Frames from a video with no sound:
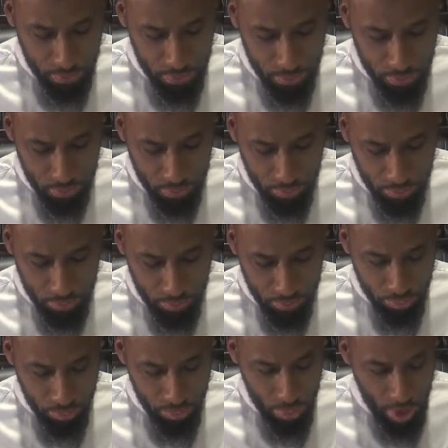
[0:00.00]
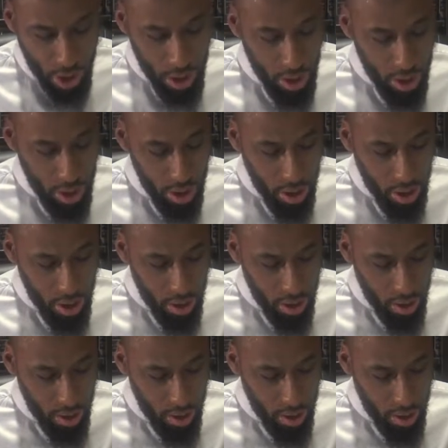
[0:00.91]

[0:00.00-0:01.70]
Nobody speaks.